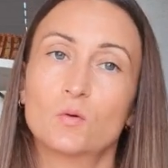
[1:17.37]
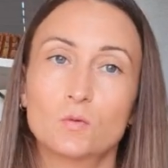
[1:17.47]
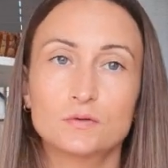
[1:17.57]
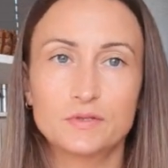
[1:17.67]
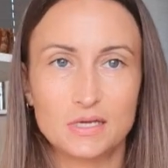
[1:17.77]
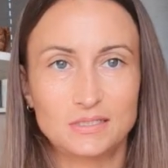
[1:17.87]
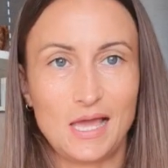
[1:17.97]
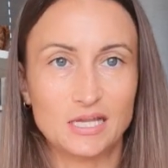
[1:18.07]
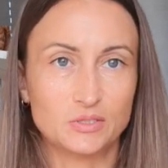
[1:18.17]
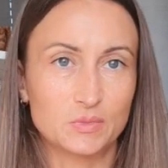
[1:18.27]
all of the
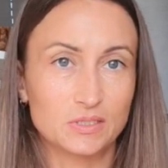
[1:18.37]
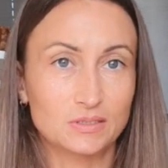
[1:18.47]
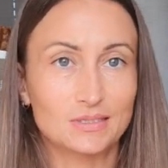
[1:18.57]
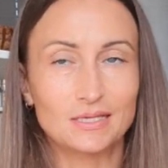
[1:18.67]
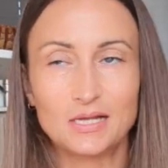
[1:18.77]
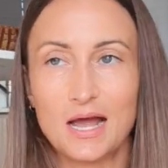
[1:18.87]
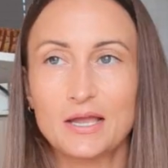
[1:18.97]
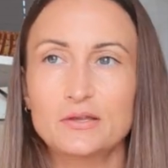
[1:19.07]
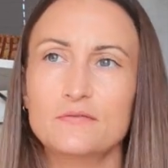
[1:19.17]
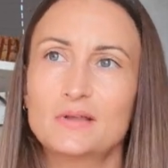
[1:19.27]
attachments and
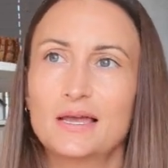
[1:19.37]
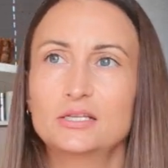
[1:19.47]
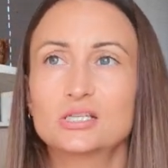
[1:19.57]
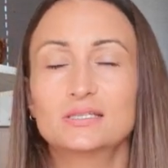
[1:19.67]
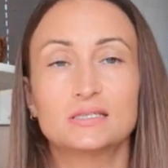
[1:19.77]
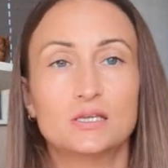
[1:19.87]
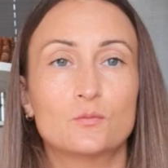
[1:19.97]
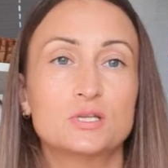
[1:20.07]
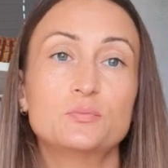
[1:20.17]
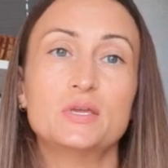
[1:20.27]
kind of like just see
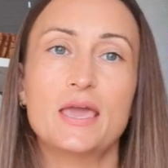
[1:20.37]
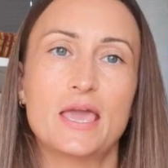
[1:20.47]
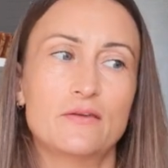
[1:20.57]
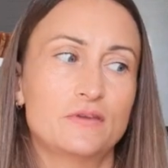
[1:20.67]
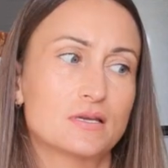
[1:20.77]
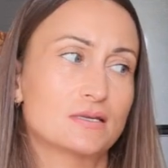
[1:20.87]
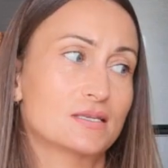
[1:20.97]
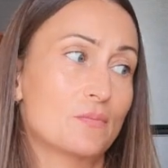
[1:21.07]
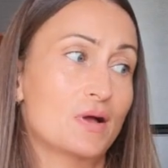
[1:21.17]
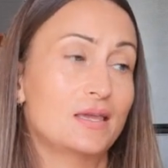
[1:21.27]
which behaviors
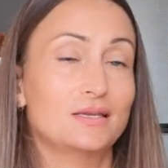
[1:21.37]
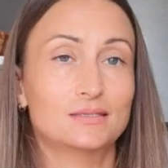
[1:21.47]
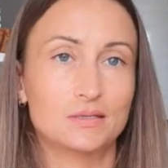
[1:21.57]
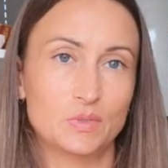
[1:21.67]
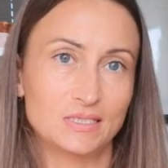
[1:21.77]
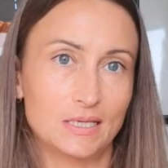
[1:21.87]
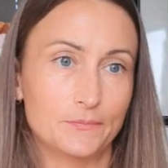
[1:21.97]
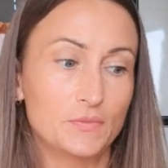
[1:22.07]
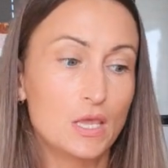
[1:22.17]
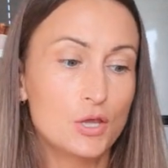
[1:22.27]
am I exhibiting.